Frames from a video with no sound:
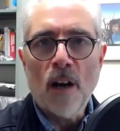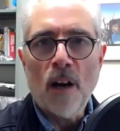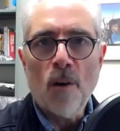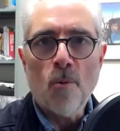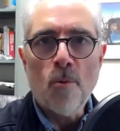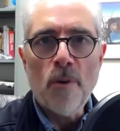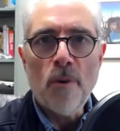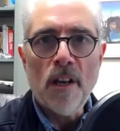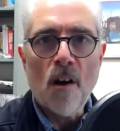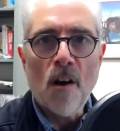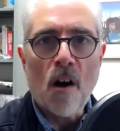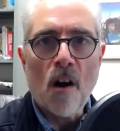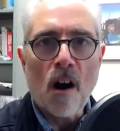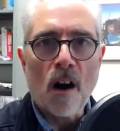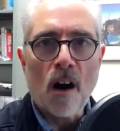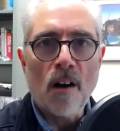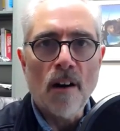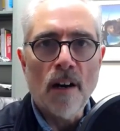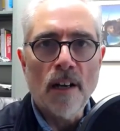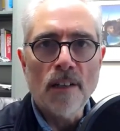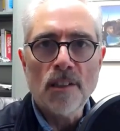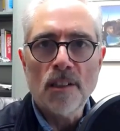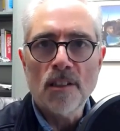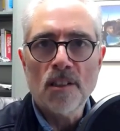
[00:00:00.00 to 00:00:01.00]
That we
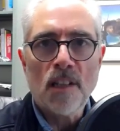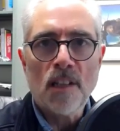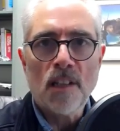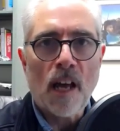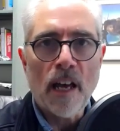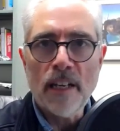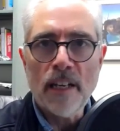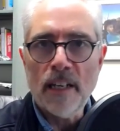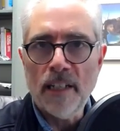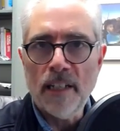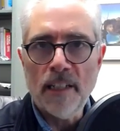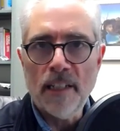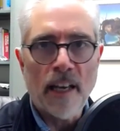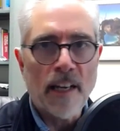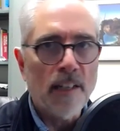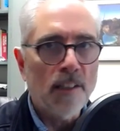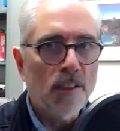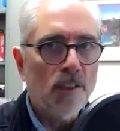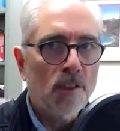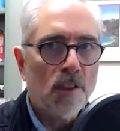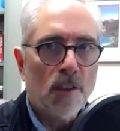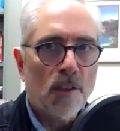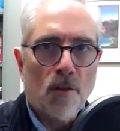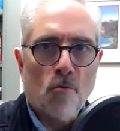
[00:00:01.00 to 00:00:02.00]
are a society that
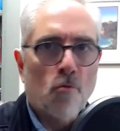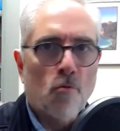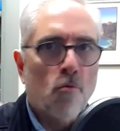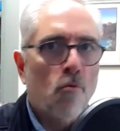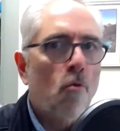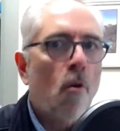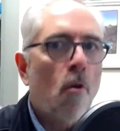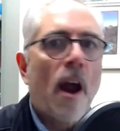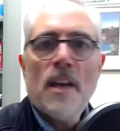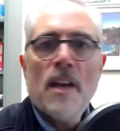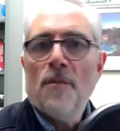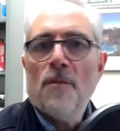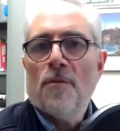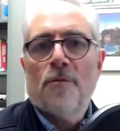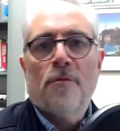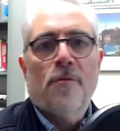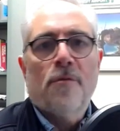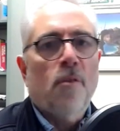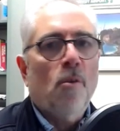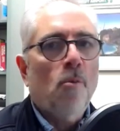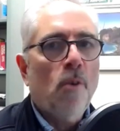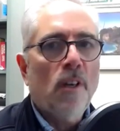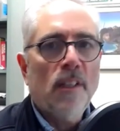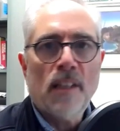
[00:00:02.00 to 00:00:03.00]
is
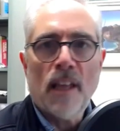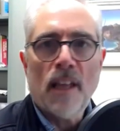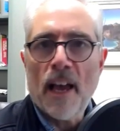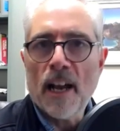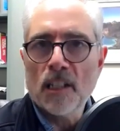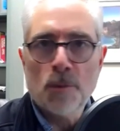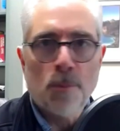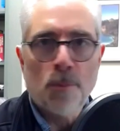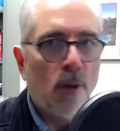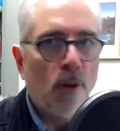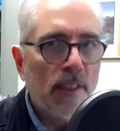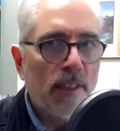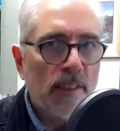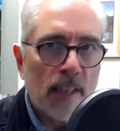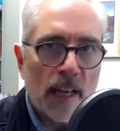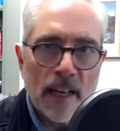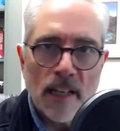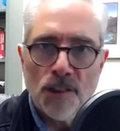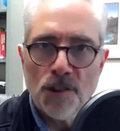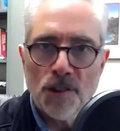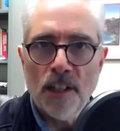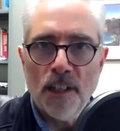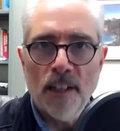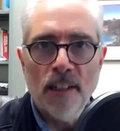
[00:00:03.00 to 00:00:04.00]
rife with
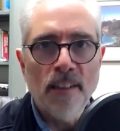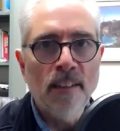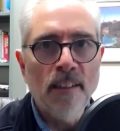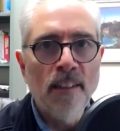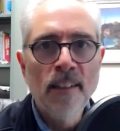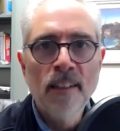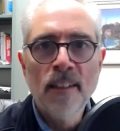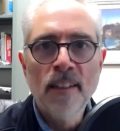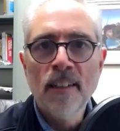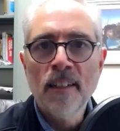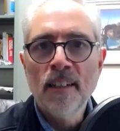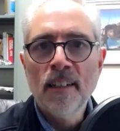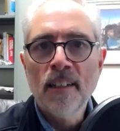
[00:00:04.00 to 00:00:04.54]
exploitation,